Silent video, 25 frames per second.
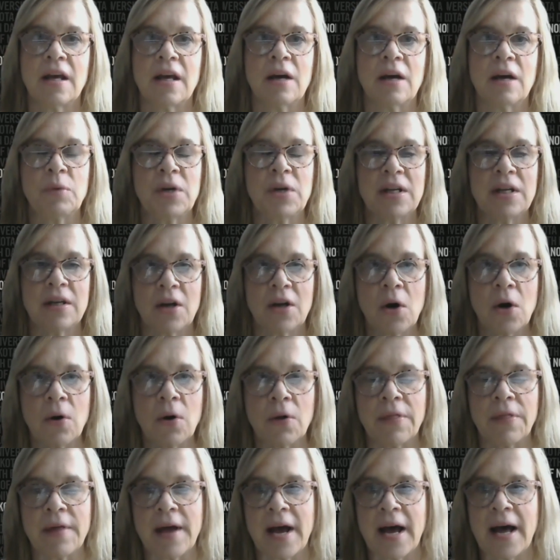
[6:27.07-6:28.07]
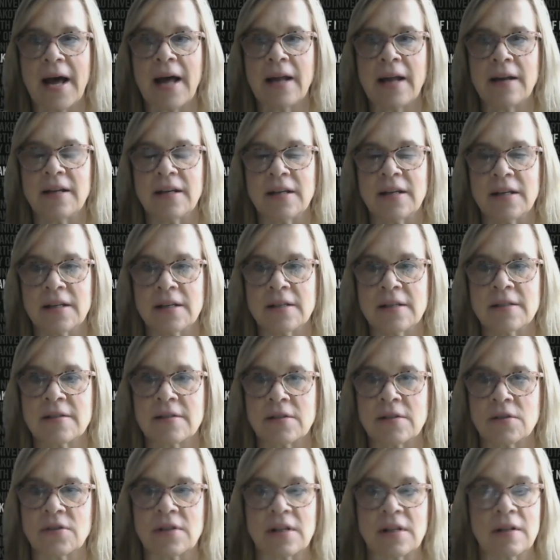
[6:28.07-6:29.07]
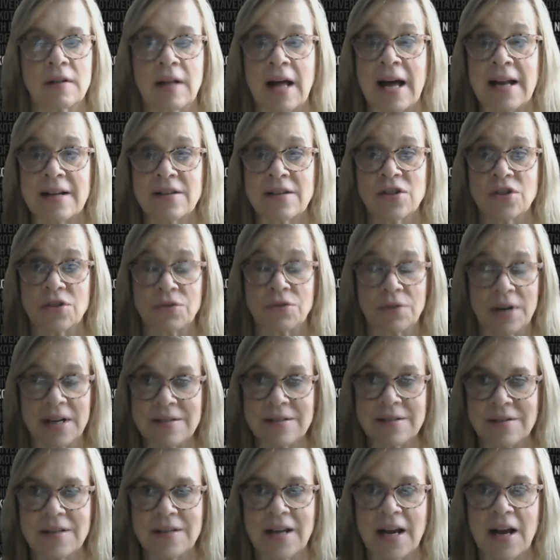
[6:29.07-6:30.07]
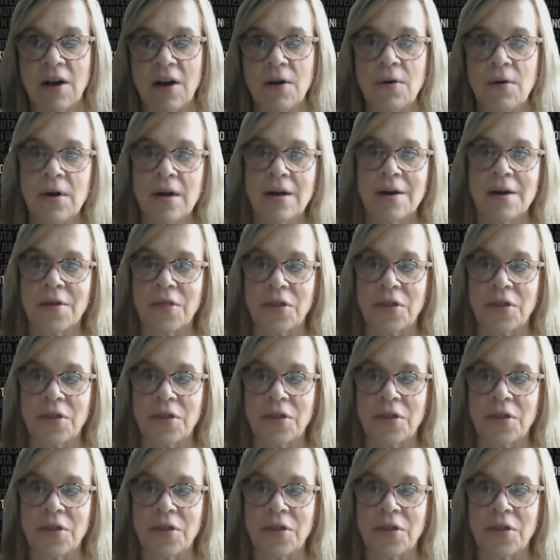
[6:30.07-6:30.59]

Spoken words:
And we know there's a lot of stress now.